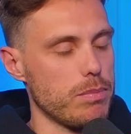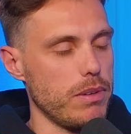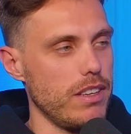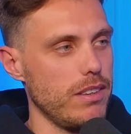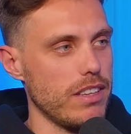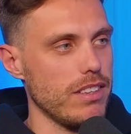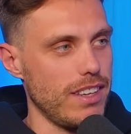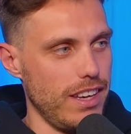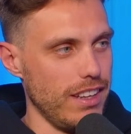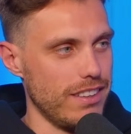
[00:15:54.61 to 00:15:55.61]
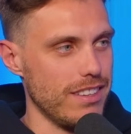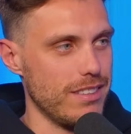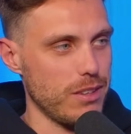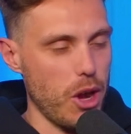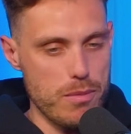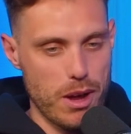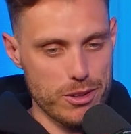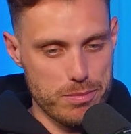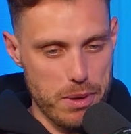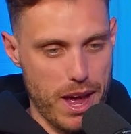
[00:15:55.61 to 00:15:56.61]
But as a kid, there's so
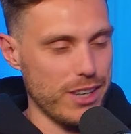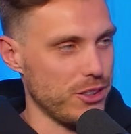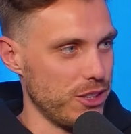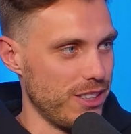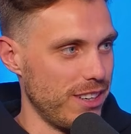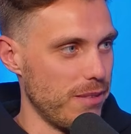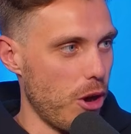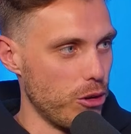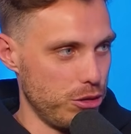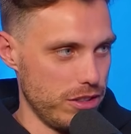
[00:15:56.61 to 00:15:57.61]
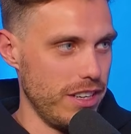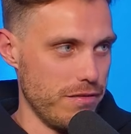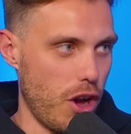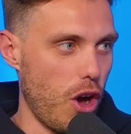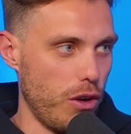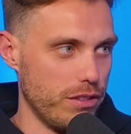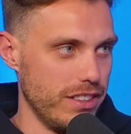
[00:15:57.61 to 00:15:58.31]
much passion and emotion involved,